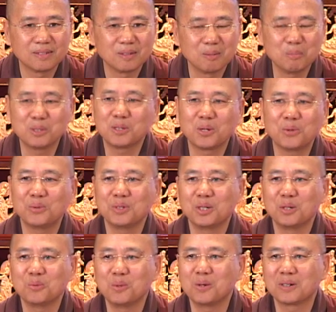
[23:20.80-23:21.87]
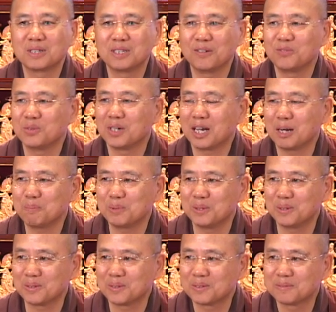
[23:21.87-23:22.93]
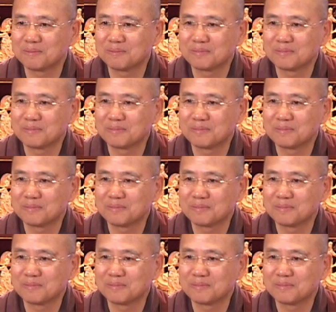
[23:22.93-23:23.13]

Material won't give you happiness.